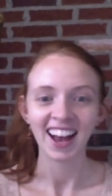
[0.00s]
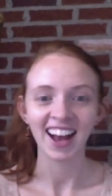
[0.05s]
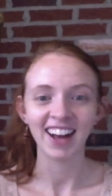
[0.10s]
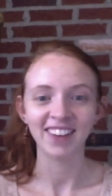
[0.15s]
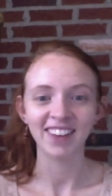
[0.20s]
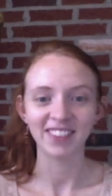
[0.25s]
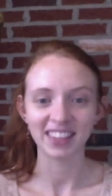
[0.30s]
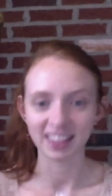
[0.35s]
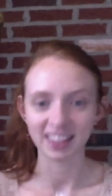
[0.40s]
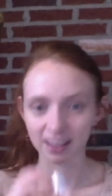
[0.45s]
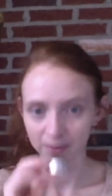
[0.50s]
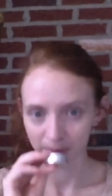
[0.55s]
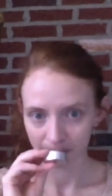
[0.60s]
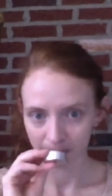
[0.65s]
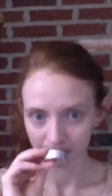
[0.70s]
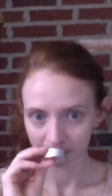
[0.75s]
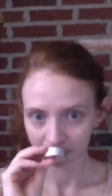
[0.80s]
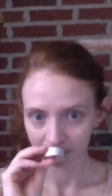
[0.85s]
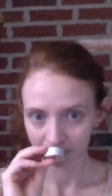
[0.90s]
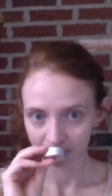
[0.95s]
and then
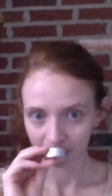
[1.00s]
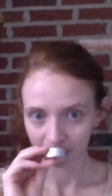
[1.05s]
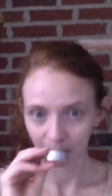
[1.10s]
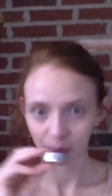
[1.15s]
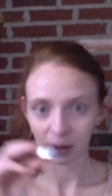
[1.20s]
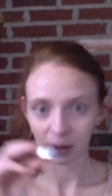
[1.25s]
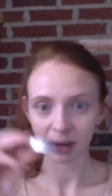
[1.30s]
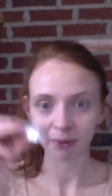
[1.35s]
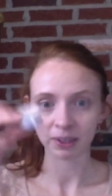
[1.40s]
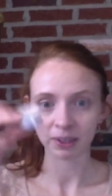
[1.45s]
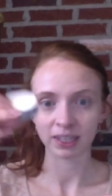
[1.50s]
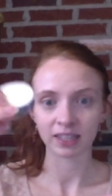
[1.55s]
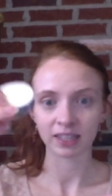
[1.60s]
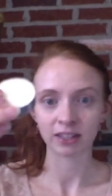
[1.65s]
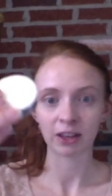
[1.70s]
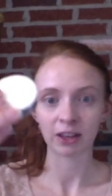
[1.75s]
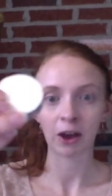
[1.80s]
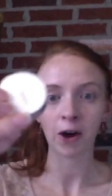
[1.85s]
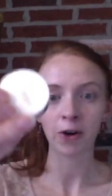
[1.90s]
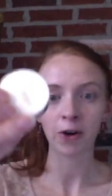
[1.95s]
the white one
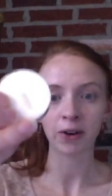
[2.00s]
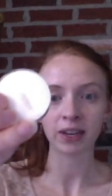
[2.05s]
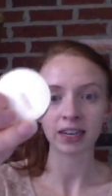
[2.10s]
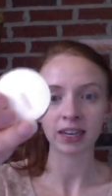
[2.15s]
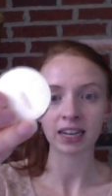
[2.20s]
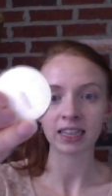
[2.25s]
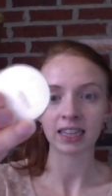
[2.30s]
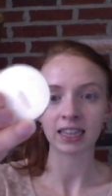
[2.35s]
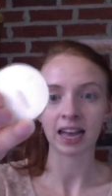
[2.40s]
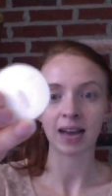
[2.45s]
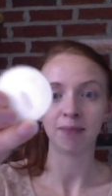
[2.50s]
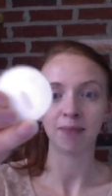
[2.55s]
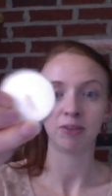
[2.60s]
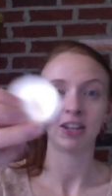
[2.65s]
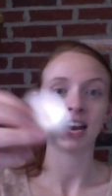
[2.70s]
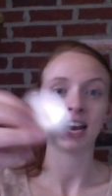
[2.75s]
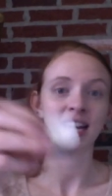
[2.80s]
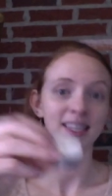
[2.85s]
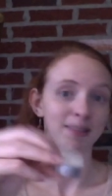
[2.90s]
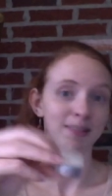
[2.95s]
is coconut lime
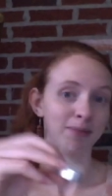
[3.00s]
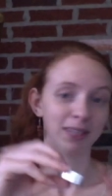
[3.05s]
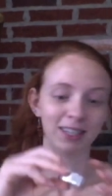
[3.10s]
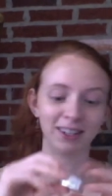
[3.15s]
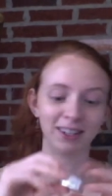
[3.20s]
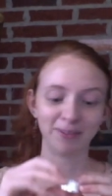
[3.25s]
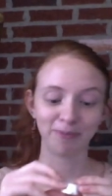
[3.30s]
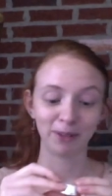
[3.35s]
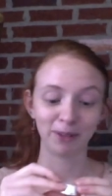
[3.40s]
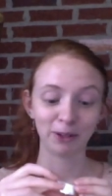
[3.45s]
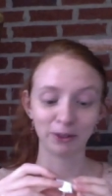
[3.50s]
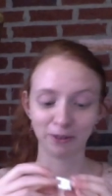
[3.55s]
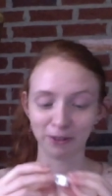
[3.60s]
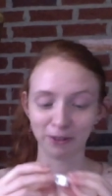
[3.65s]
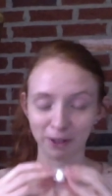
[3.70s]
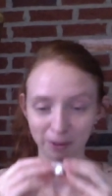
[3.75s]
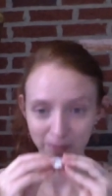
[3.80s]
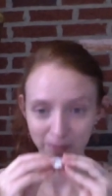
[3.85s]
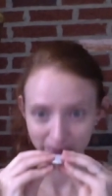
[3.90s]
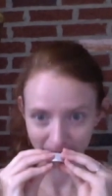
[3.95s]
jasmine.
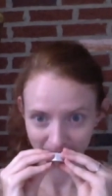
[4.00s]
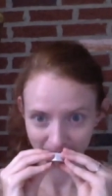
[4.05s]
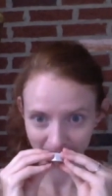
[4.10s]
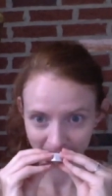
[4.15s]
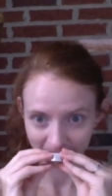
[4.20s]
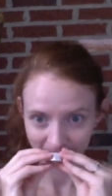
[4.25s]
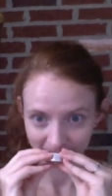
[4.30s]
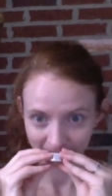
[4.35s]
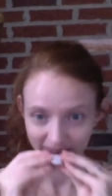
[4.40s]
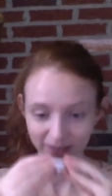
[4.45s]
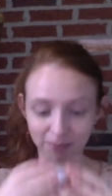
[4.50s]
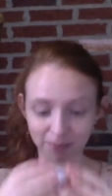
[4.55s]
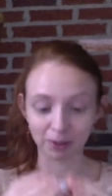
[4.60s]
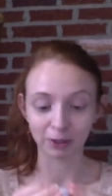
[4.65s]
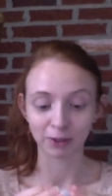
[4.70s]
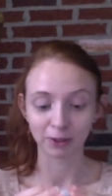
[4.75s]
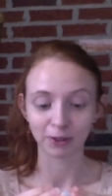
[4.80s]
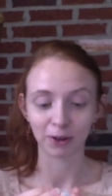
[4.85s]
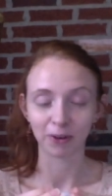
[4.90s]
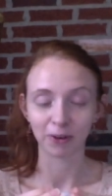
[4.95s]
Beautiful. It
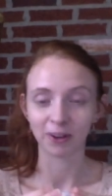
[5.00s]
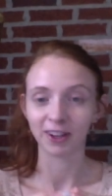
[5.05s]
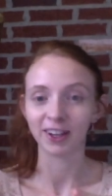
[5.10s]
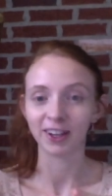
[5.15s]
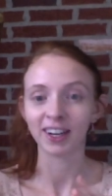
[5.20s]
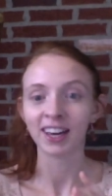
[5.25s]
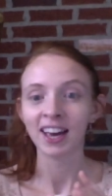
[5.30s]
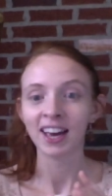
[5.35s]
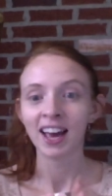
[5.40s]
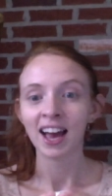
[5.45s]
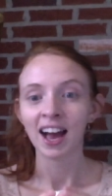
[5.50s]
smells so good.